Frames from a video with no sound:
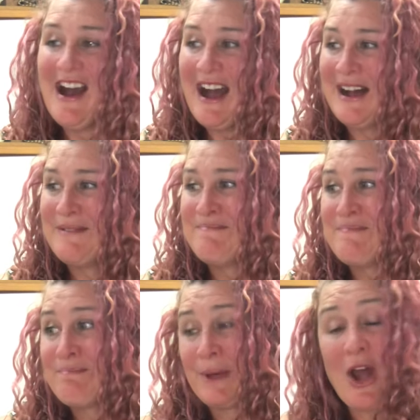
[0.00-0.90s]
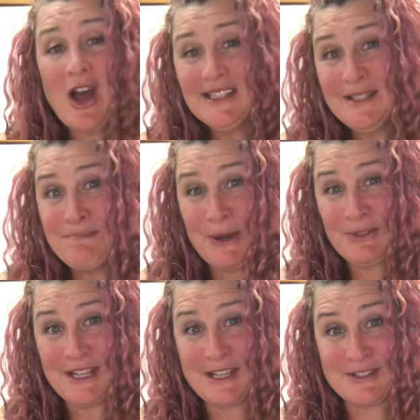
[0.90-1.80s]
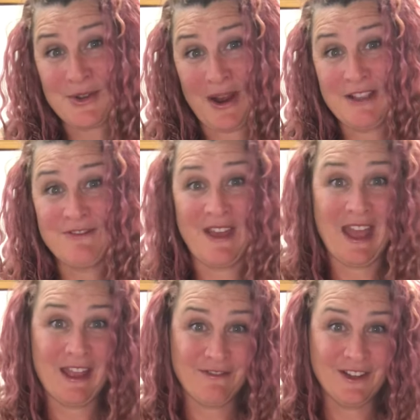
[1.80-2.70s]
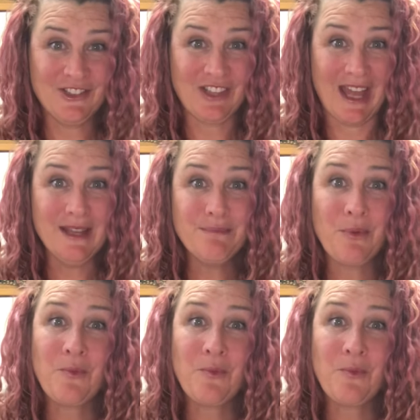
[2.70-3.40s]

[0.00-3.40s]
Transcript: But I think belting is great for every shape.